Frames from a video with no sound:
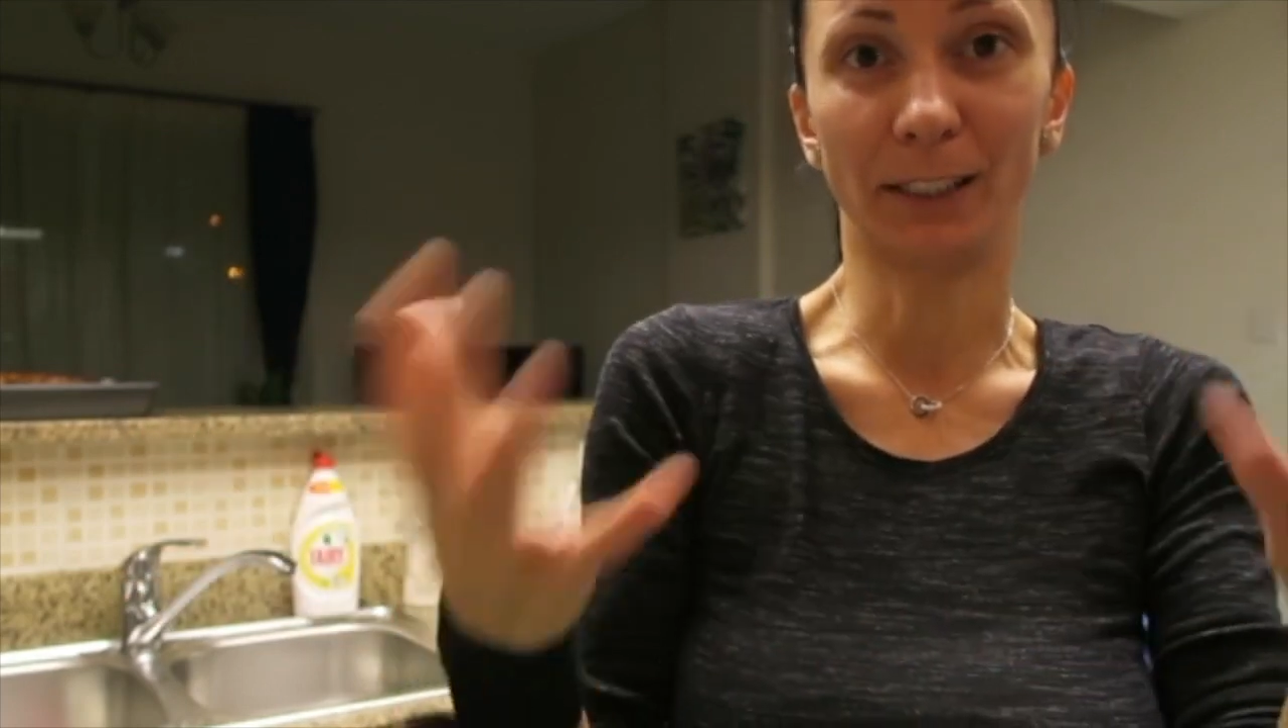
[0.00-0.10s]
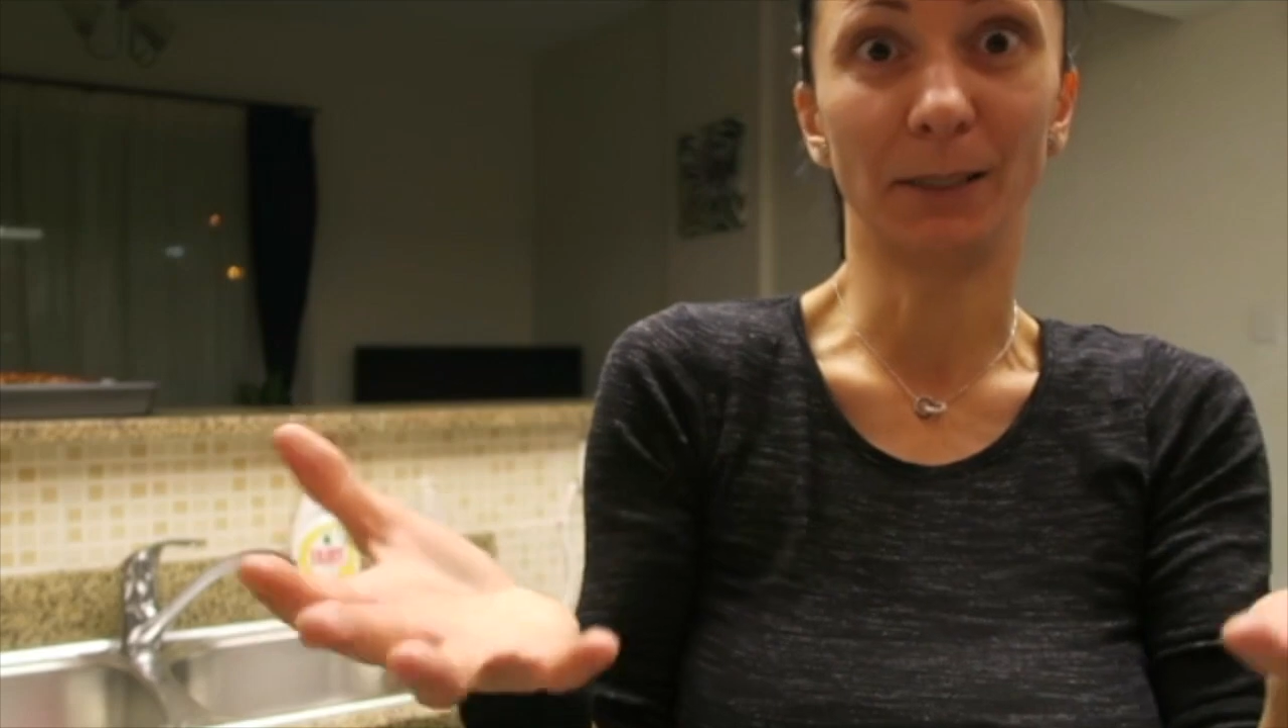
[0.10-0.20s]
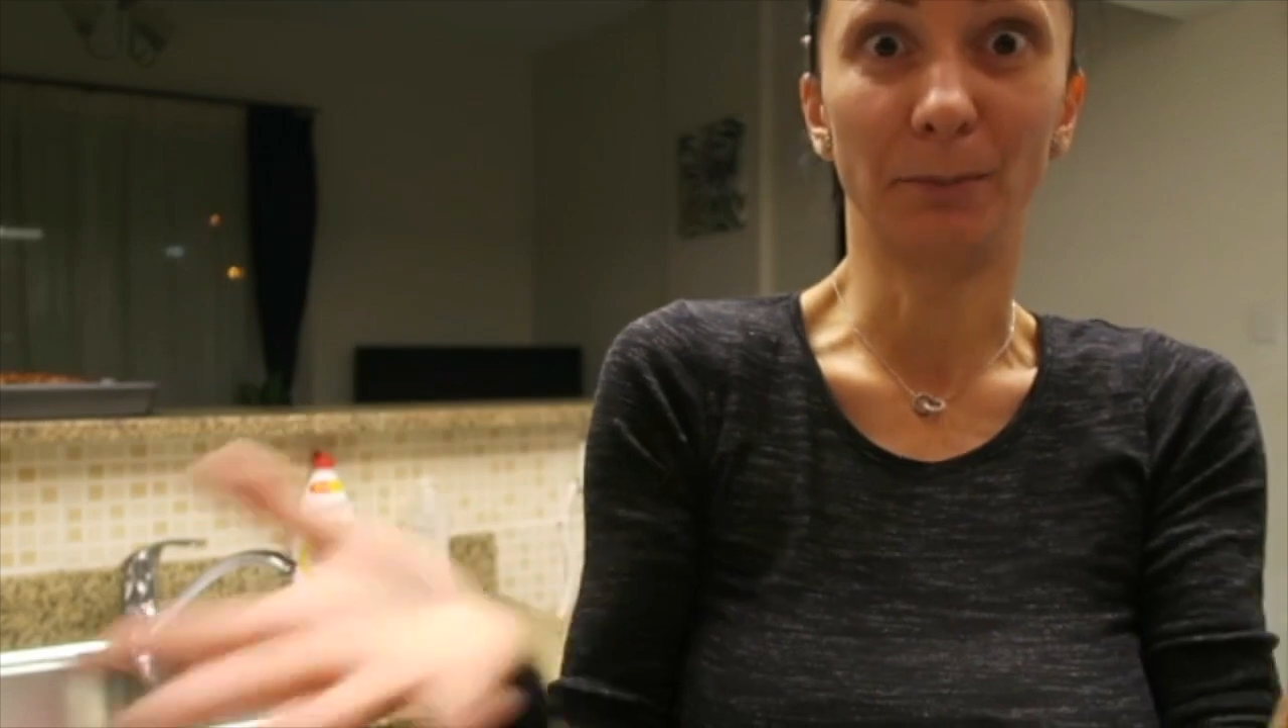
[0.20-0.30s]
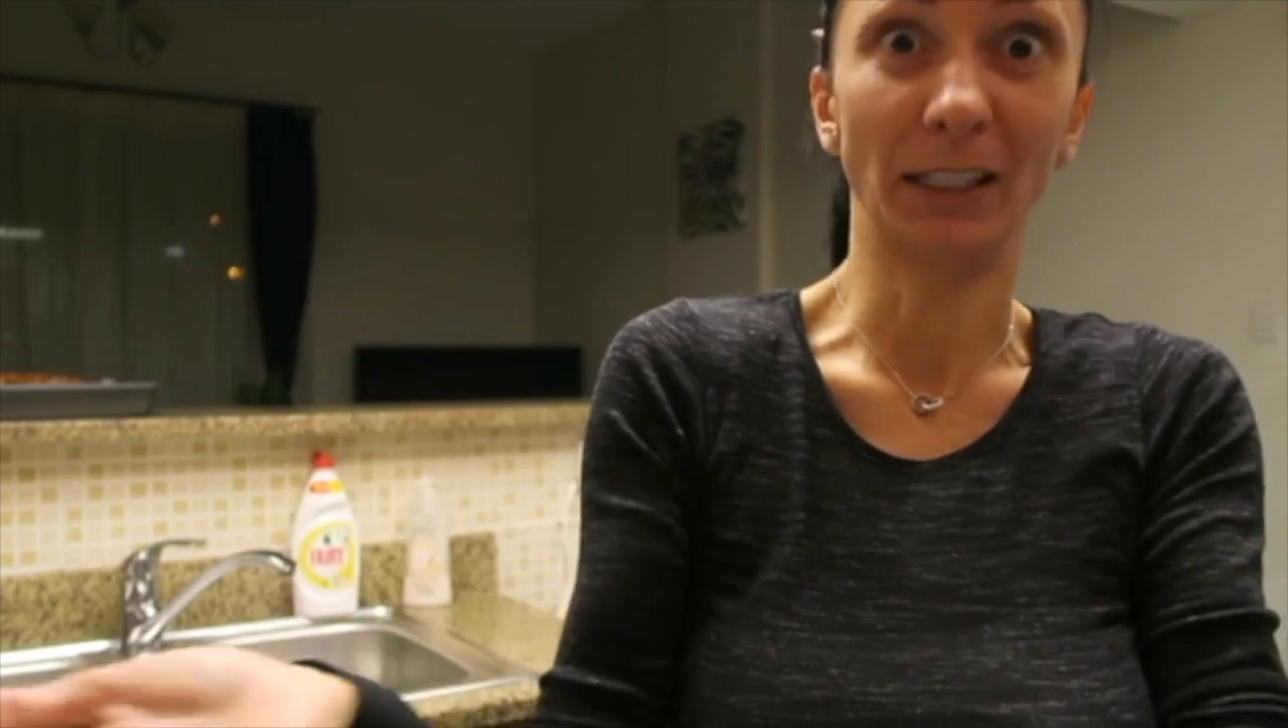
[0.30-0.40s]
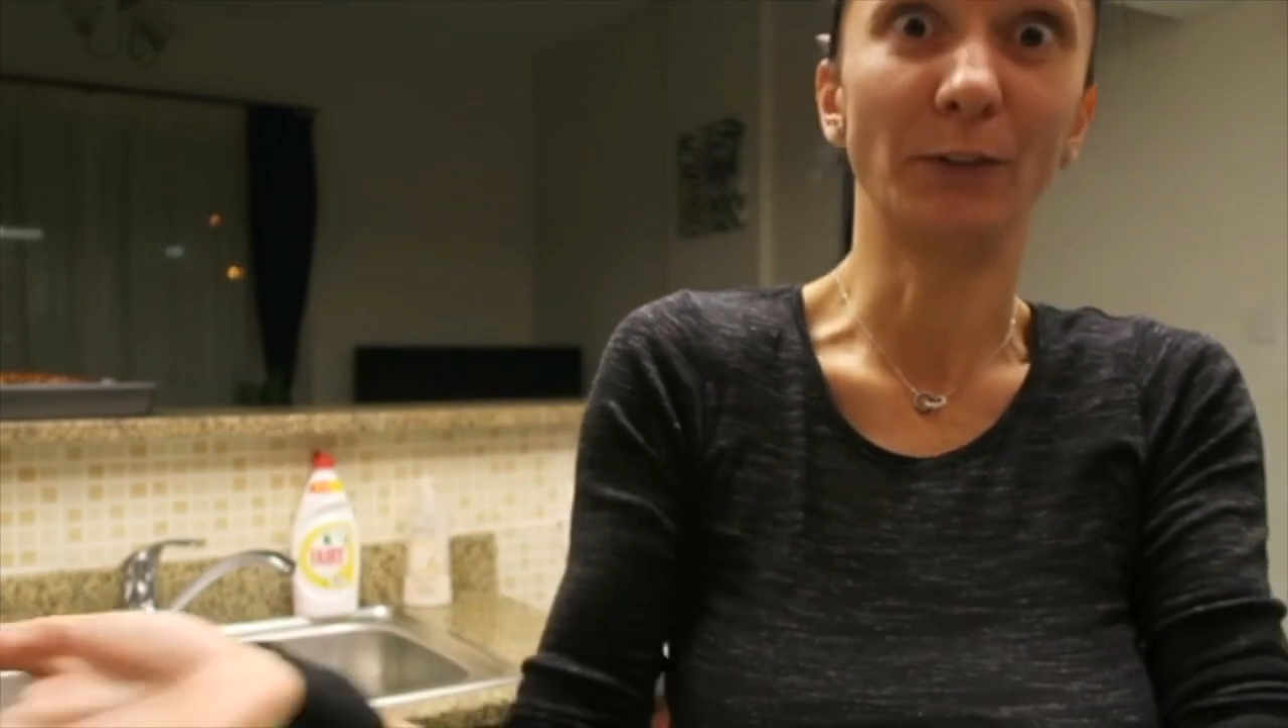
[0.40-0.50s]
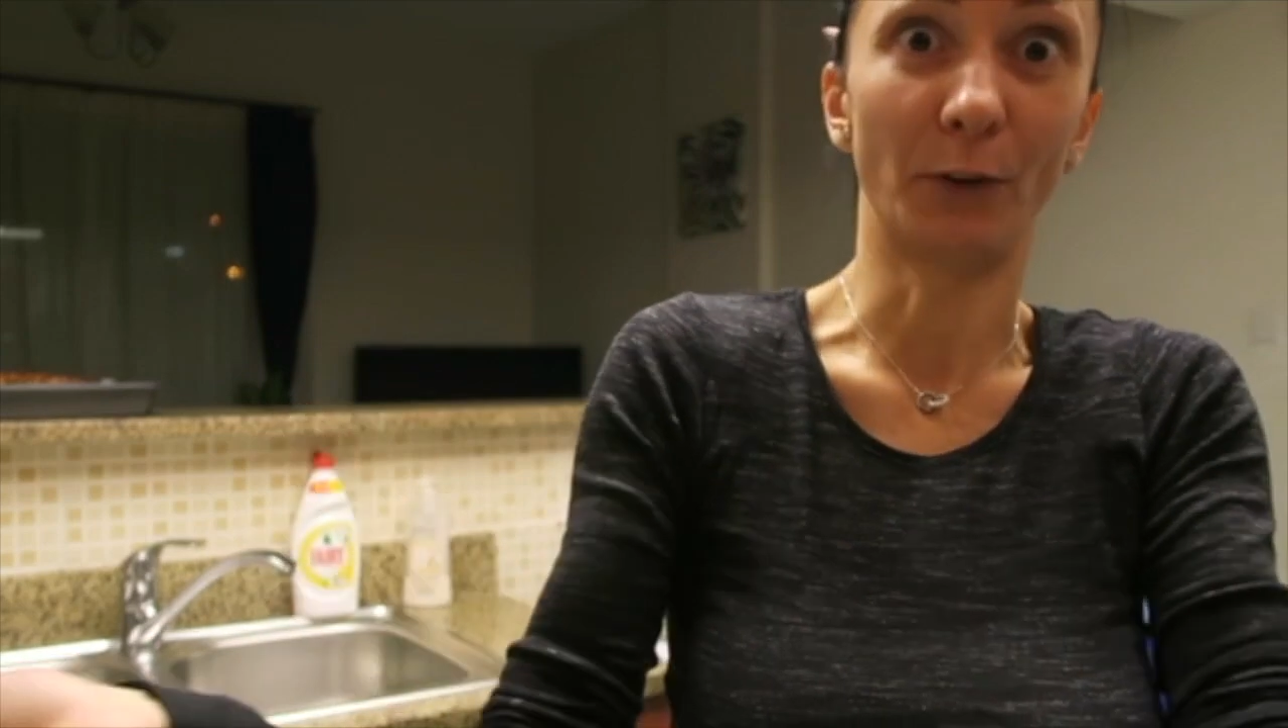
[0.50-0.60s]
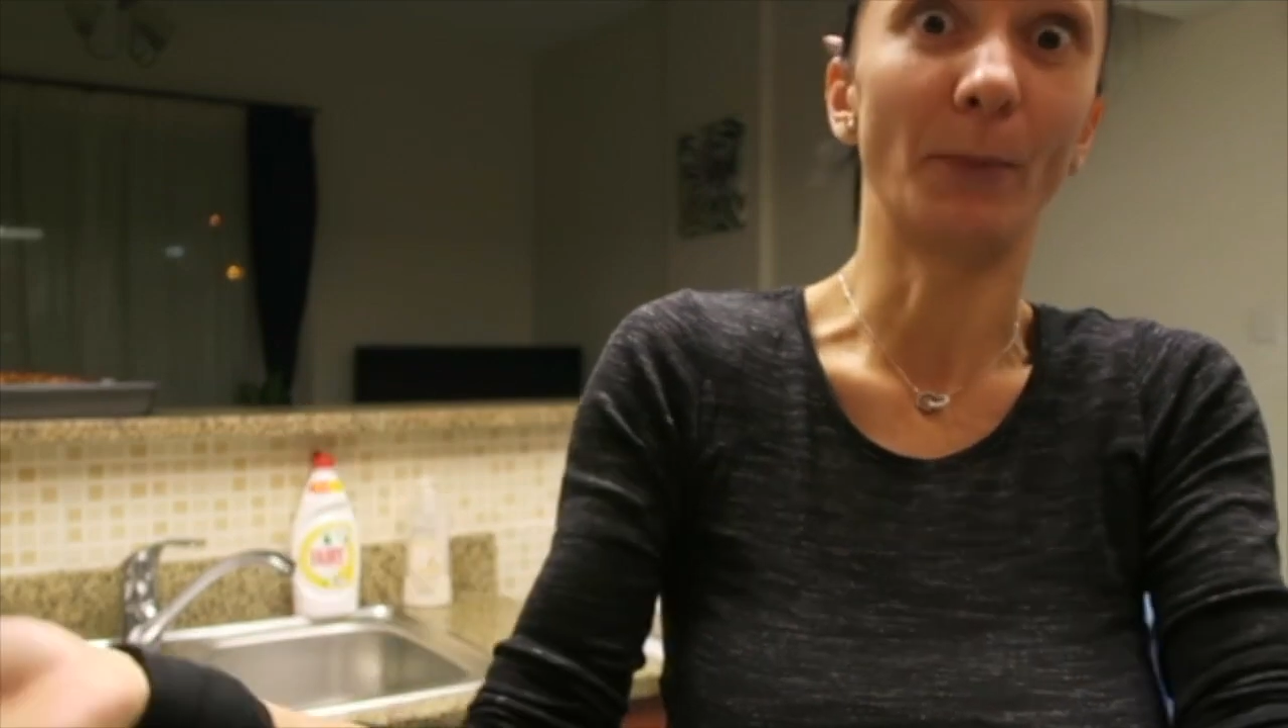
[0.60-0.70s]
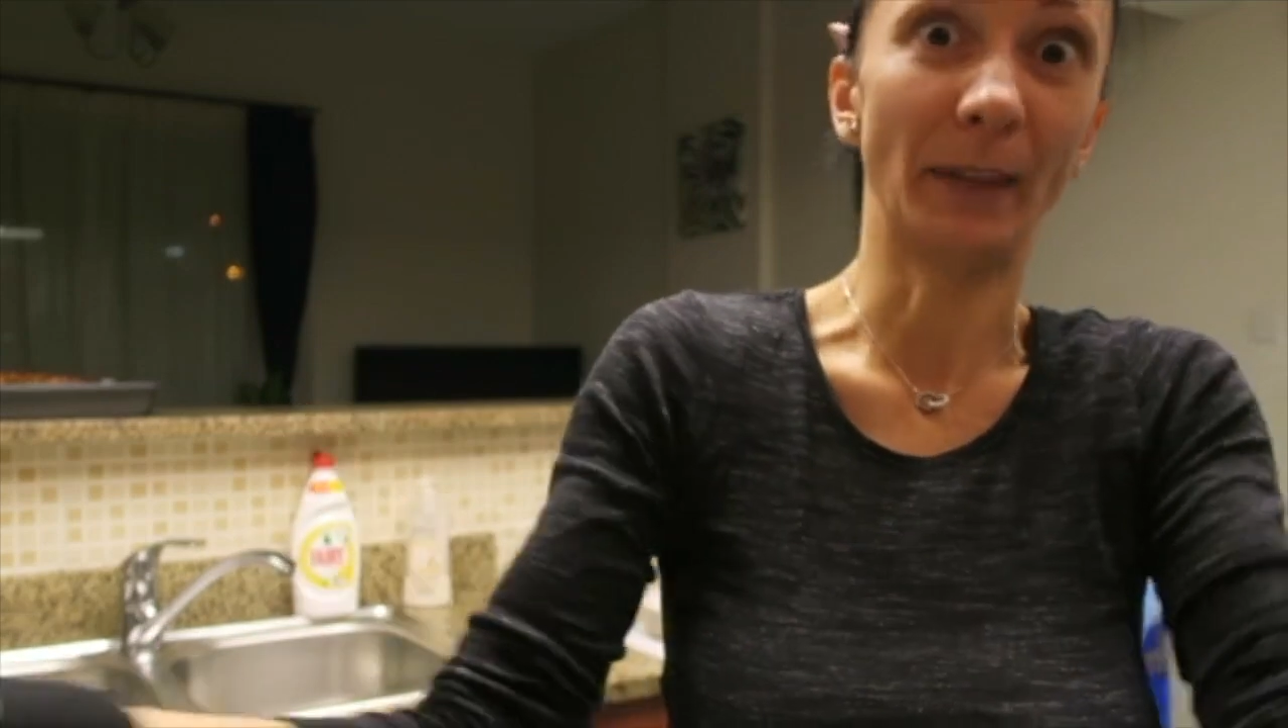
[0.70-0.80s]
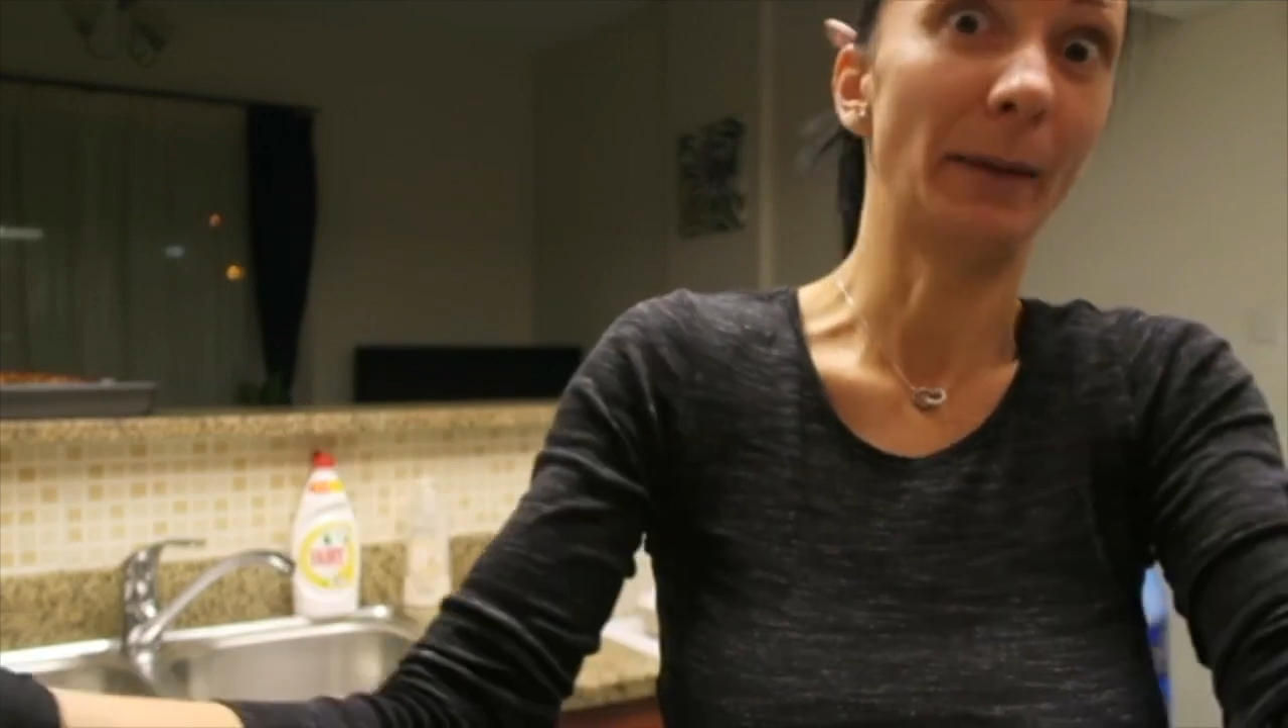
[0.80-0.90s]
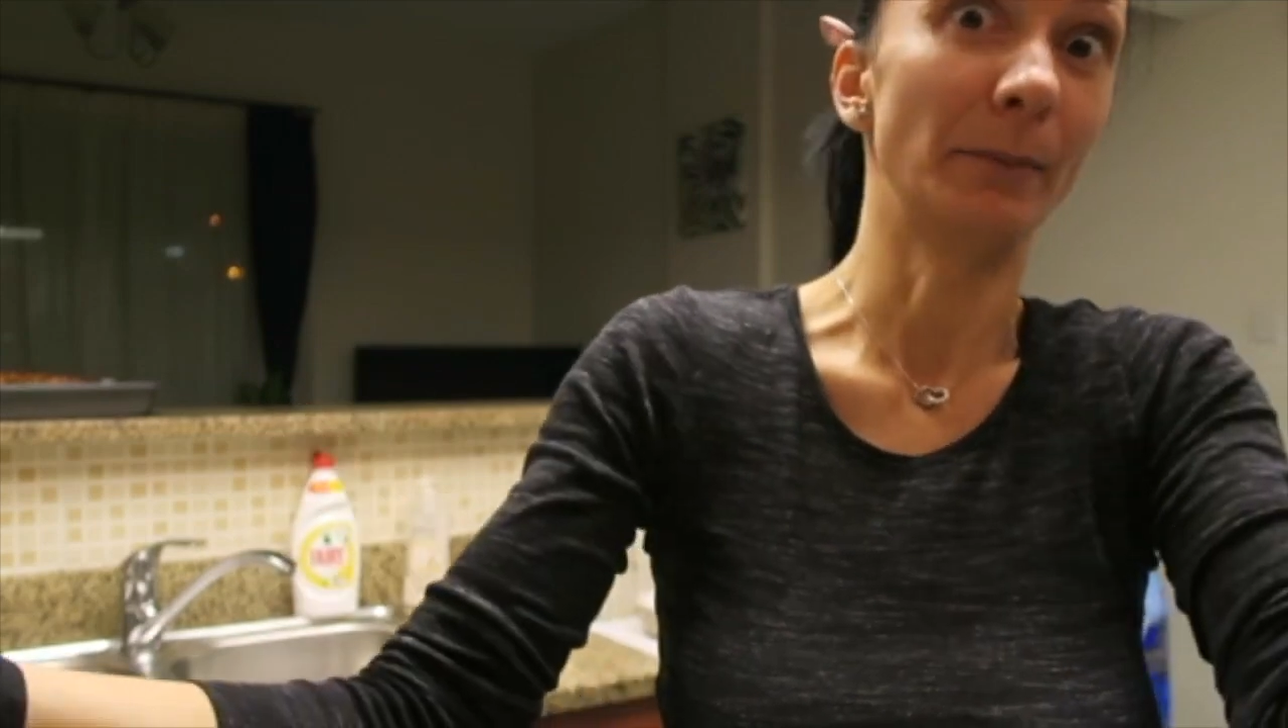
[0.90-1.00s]
the meat
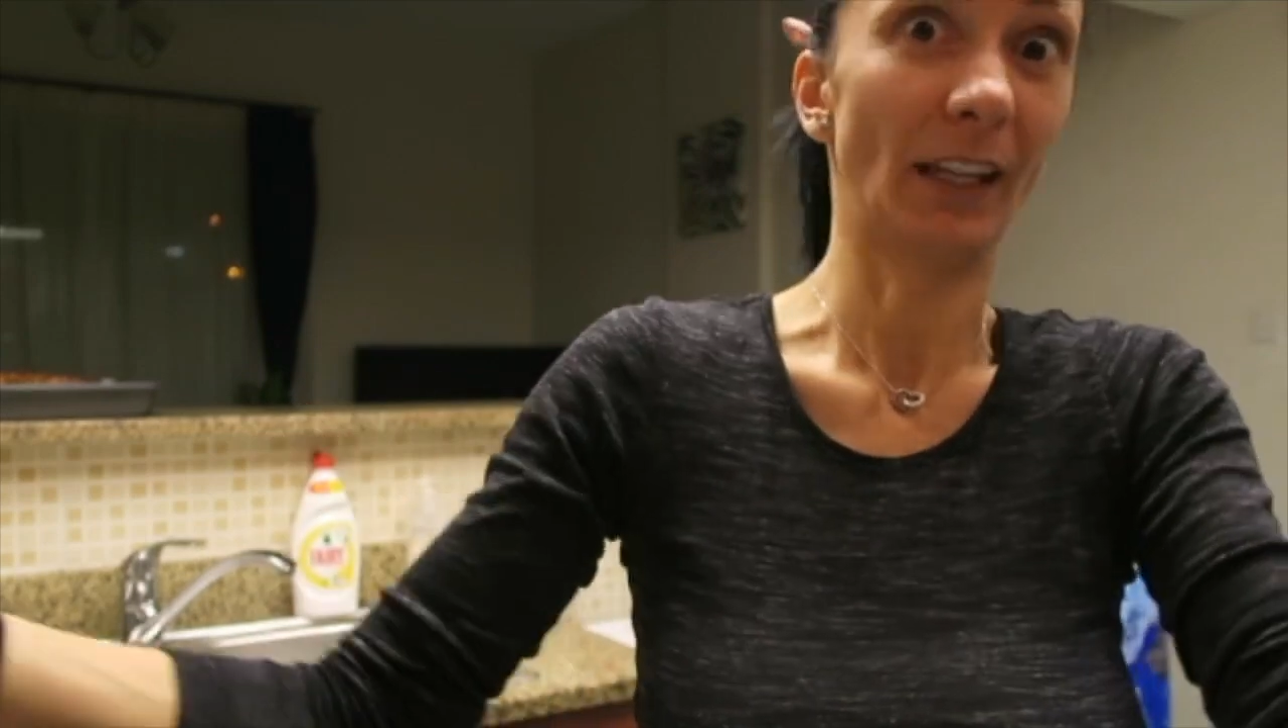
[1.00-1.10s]
from them.